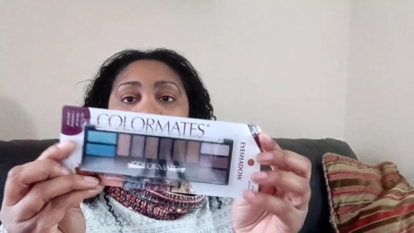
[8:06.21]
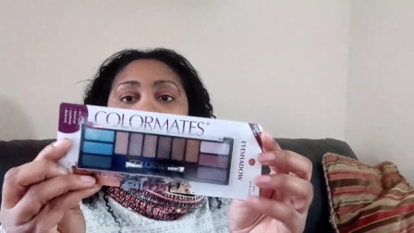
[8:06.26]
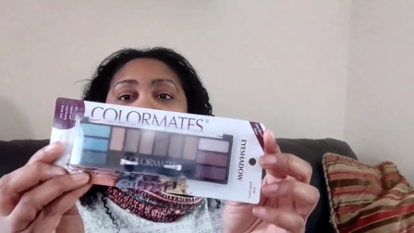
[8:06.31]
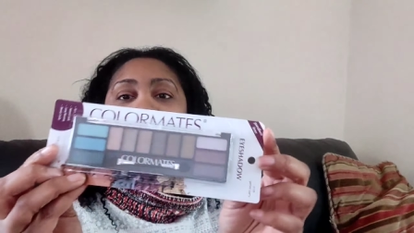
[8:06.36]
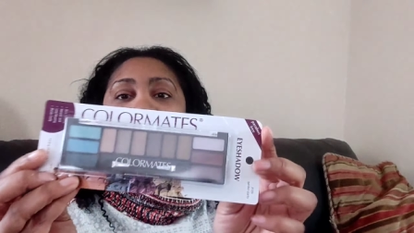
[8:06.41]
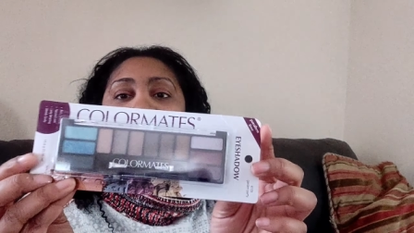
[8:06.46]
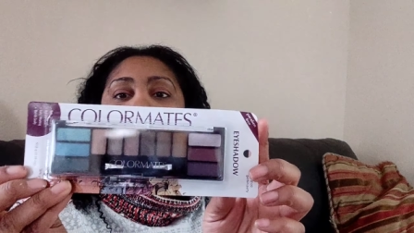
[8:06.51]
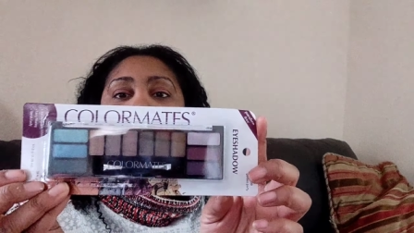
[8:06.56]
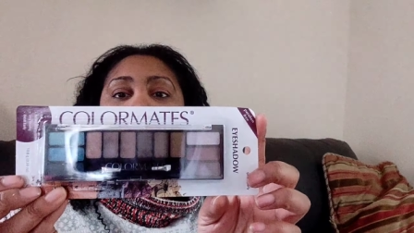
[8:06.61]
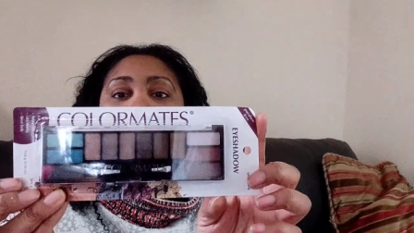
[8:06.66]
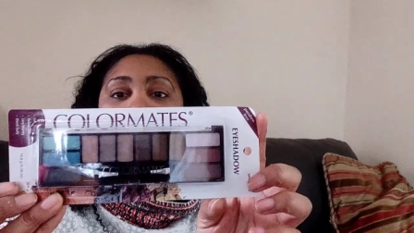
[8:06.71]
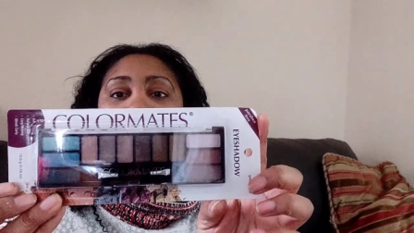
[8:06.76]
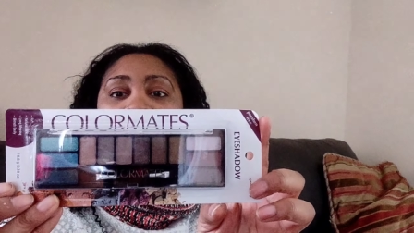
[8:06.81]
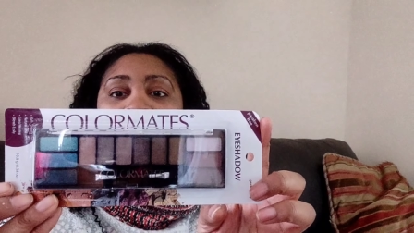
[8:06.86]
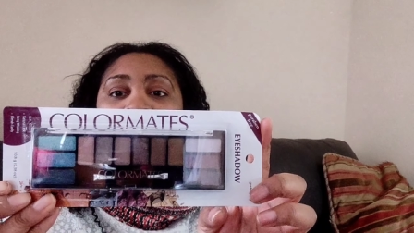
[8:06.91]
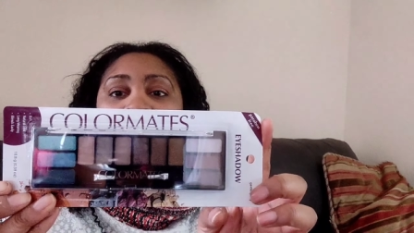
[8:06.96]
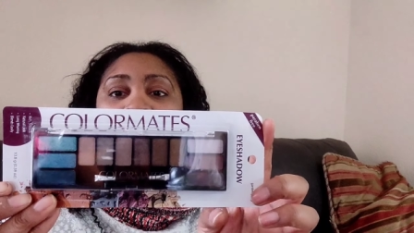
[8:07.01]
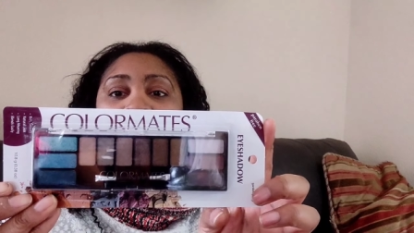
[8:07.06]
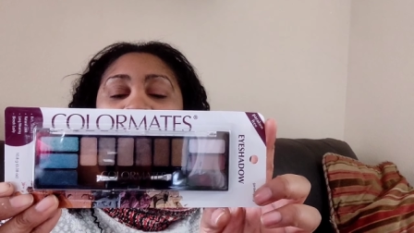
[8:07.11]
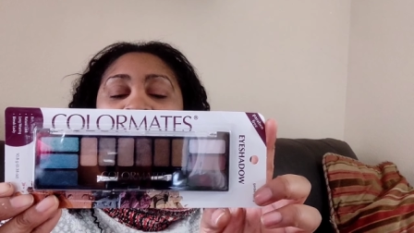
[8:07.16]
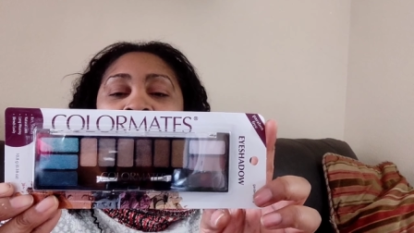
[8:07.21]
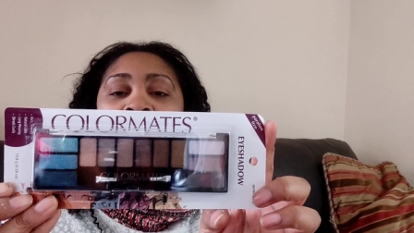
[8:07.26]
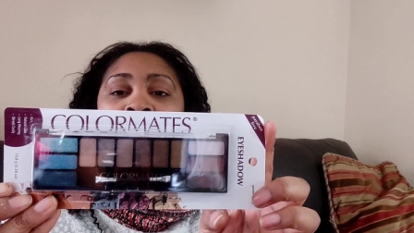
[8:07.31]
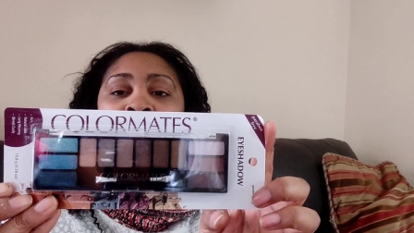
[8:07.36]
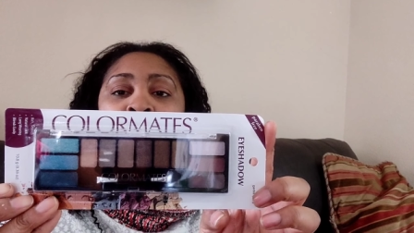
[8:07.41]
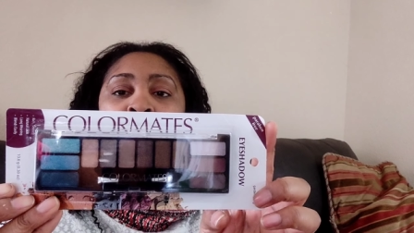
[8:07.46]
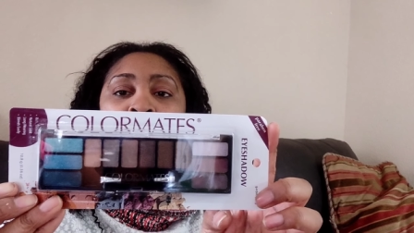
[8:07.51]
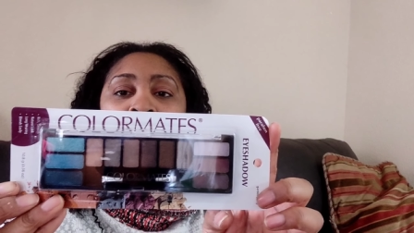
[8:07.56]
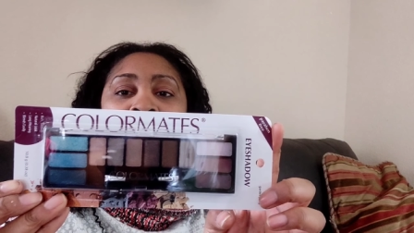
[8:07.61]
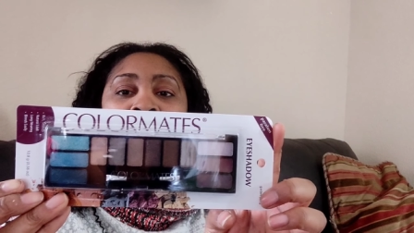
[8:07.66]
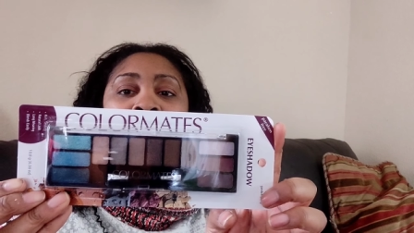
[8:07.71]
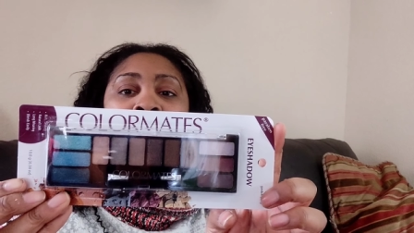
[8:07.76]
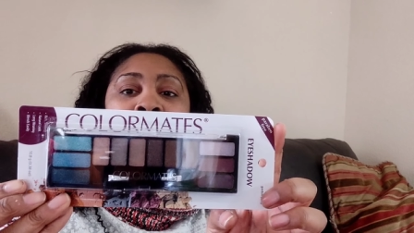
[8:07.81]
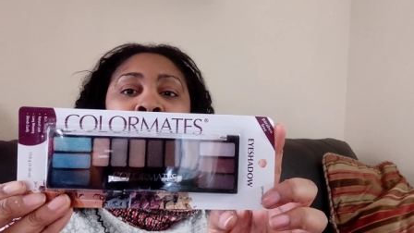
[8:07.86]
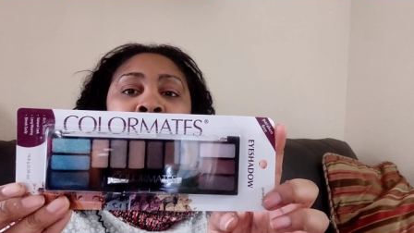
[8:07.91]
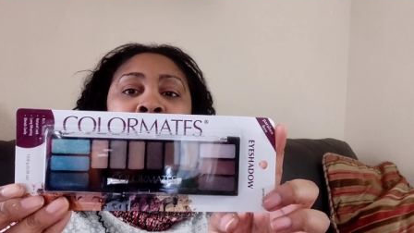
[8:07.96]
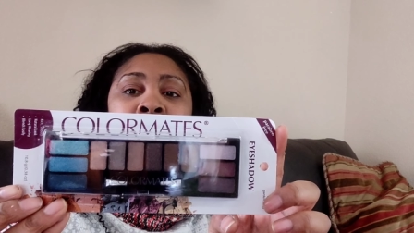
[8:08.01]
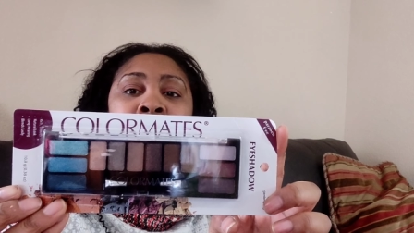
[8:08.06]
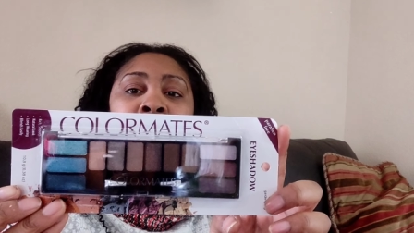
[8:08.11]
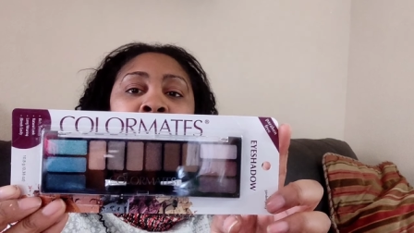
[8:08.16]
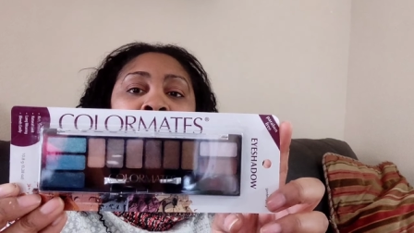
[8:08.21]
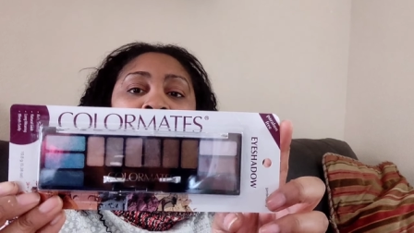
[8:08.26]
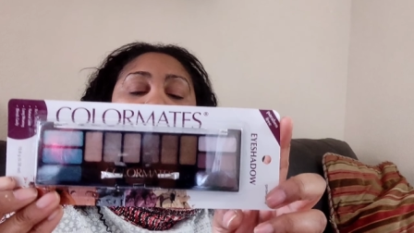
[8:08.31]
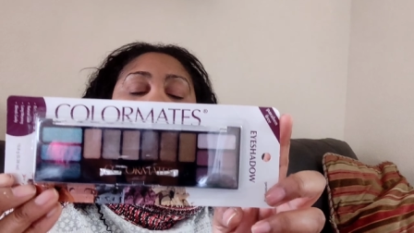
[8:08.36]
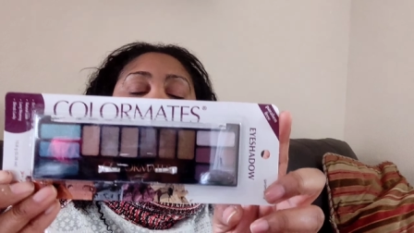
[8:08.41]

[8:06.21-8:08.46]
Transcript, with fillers: palette, Color Mates,